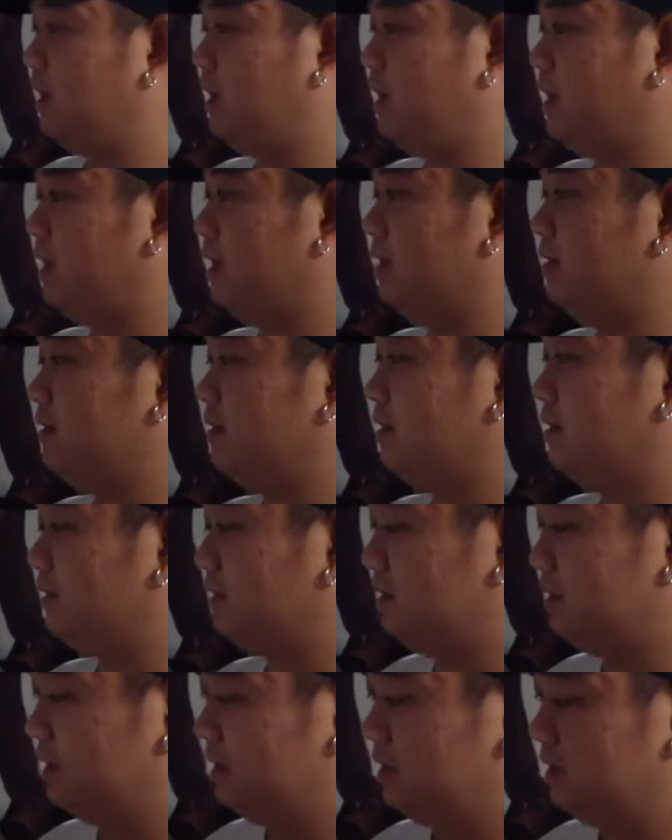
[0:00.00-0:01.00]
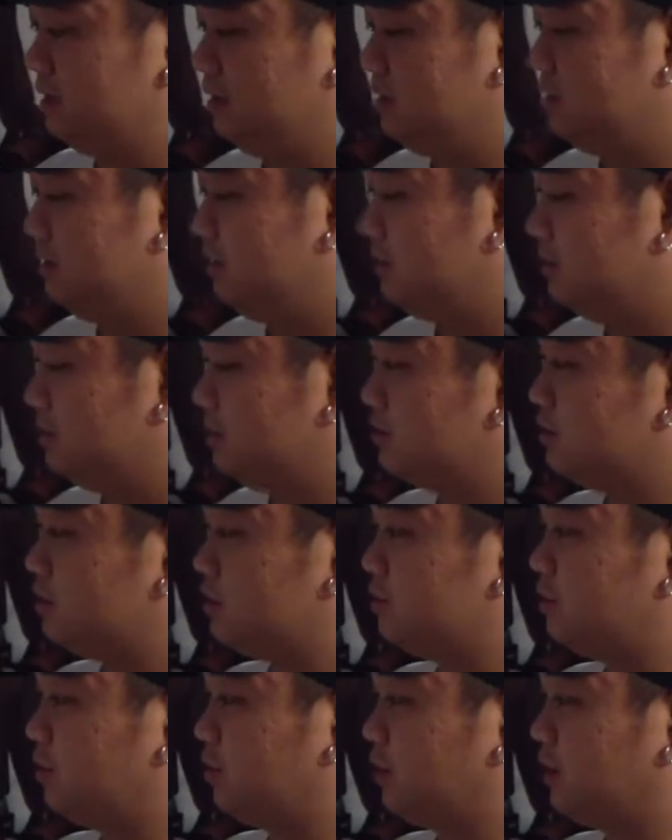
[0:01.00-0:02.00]
and uh,
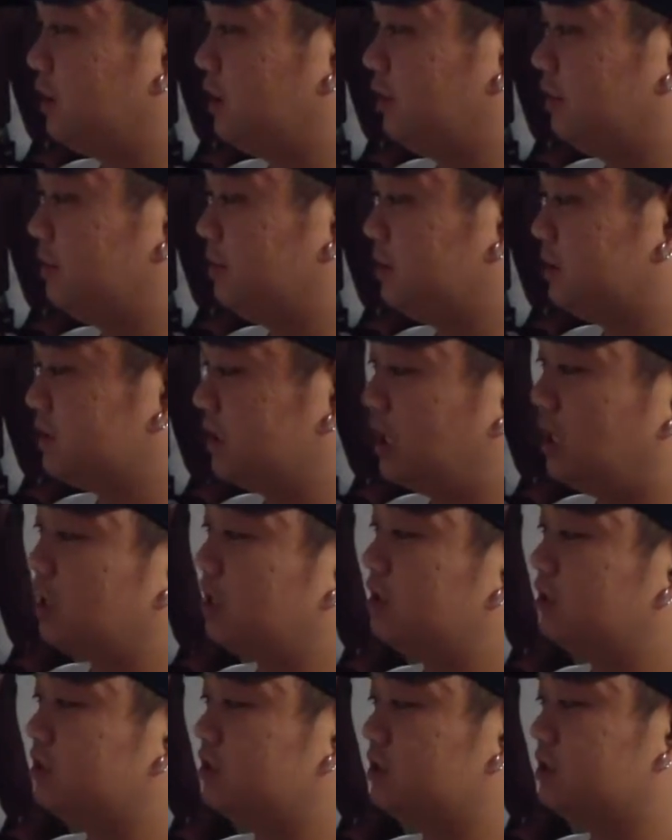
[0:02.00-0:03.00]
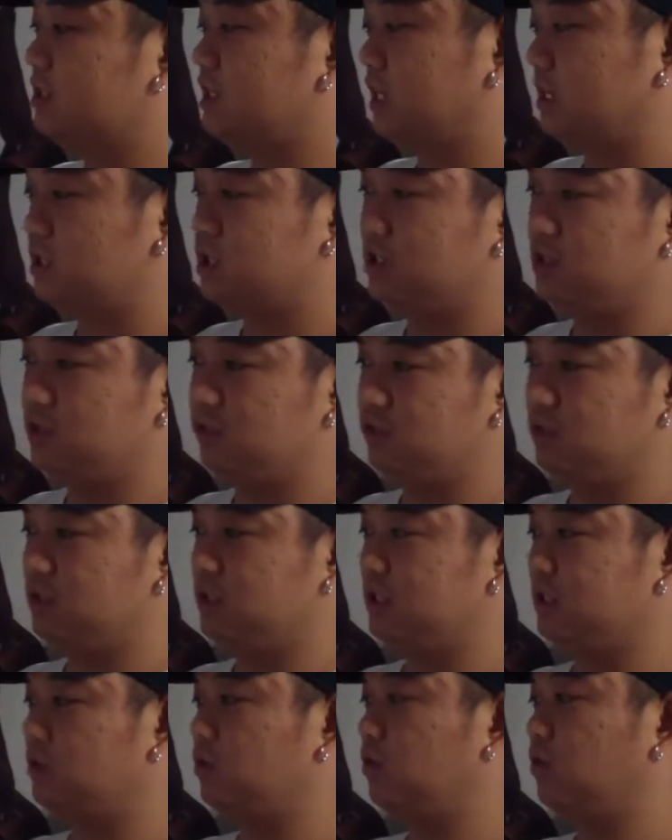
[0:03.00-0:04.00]
some more clippets. Huggo's is actually a
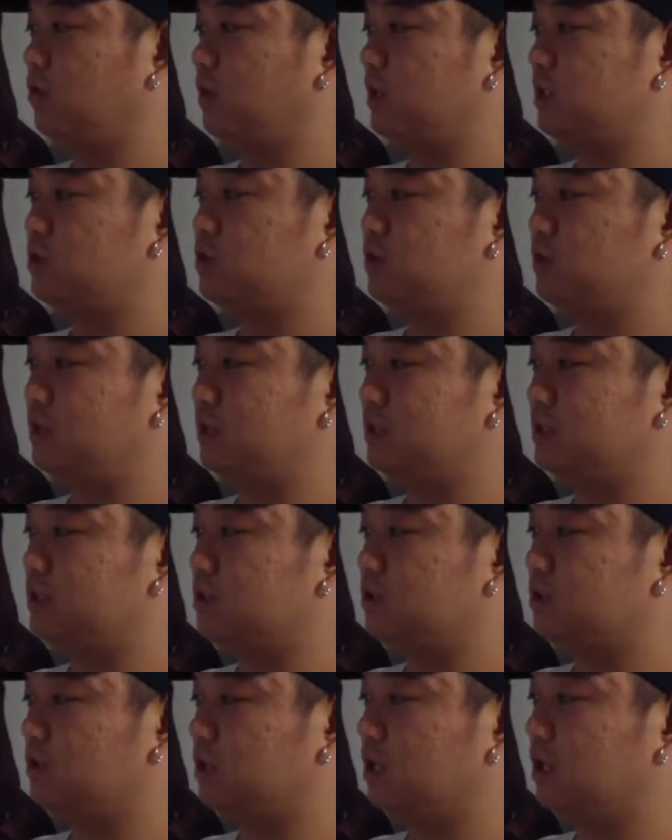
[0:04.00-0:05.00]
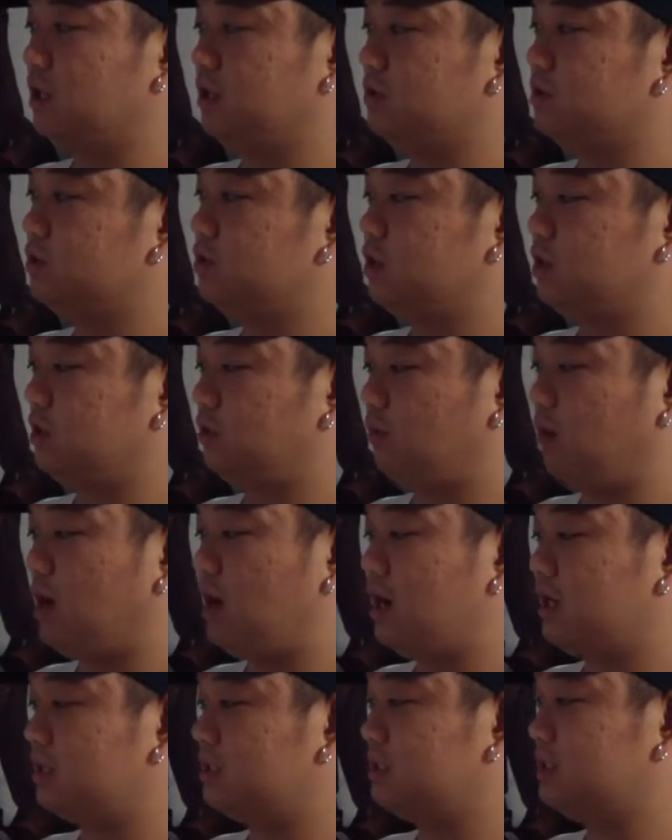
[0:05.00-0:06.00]
really cool restaurant. It's called Huggo's on the
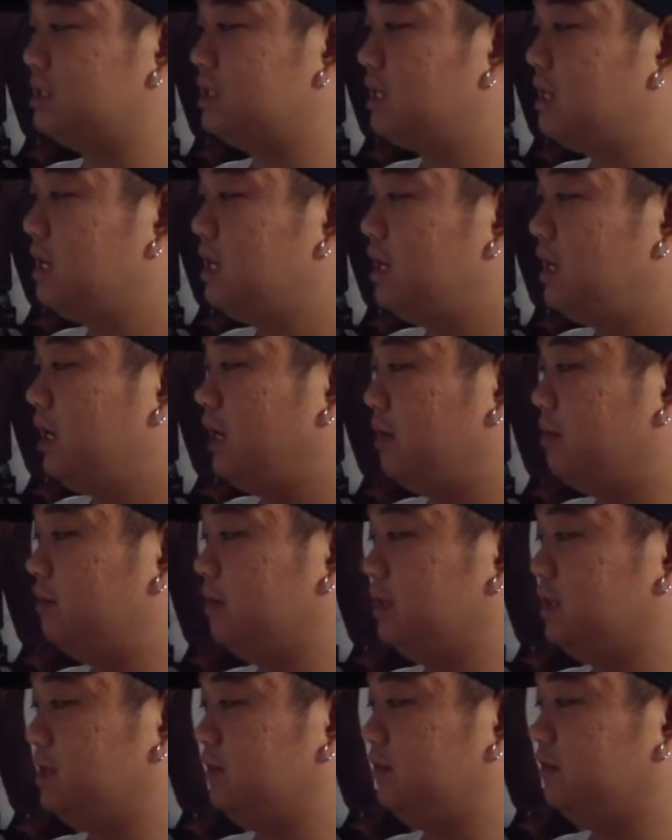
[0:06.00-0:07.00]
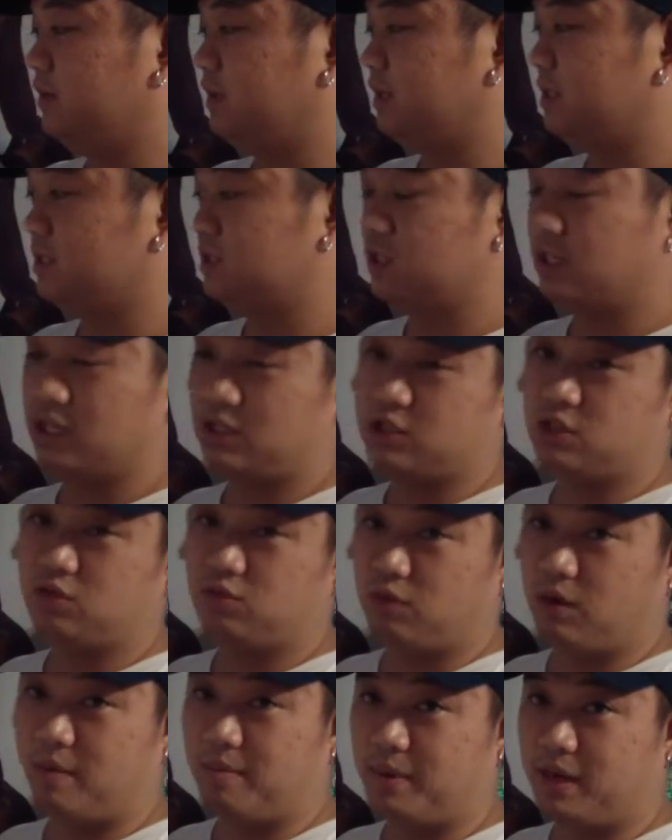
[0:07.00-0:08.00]
Rocks, I believe, and it's
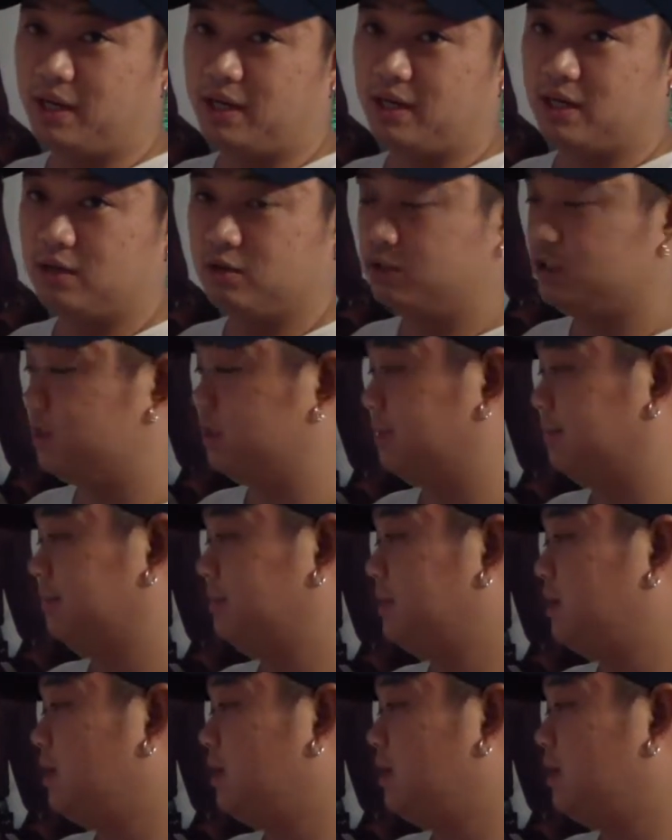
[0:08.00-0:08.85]
actually right by the ocean.